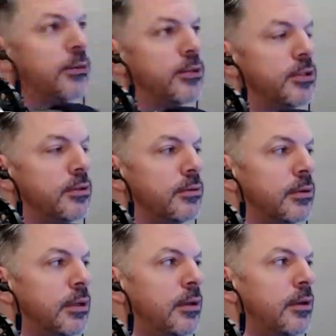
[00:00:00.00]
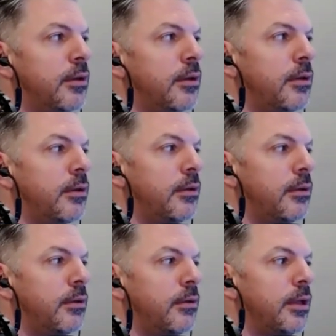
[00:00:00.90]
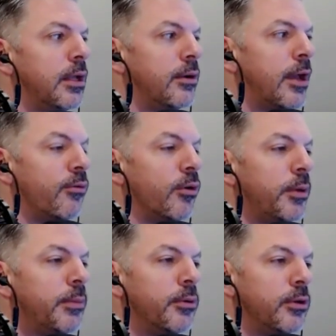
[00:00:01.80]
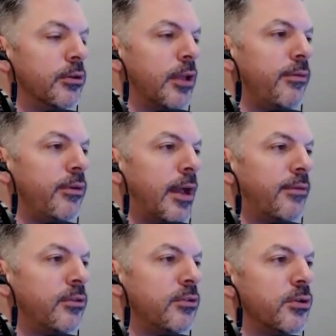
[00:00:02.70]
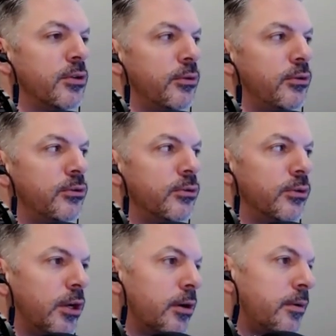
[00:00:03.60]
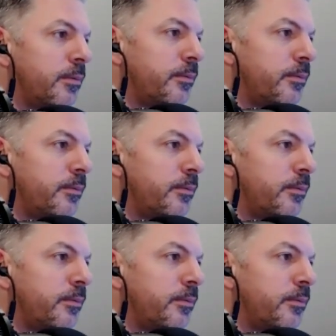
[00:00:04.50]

able to you know have real people in your life you have to show them who you truly are